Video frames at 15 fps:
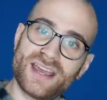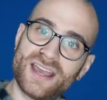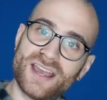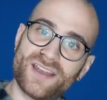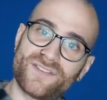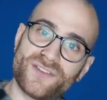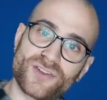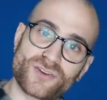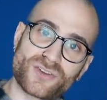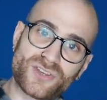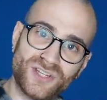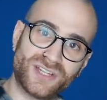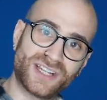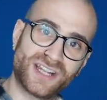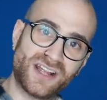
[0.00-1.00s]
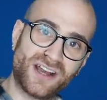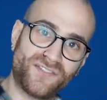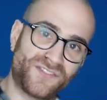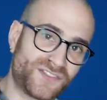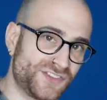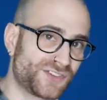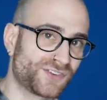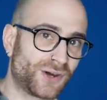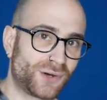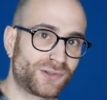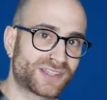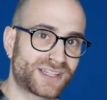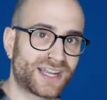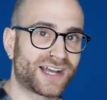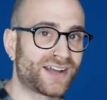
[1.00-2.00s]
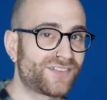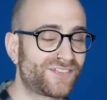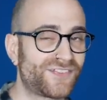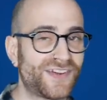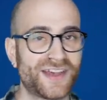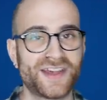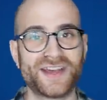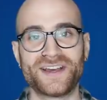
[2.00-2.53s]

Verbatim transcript: if you're good enough, you're old enough,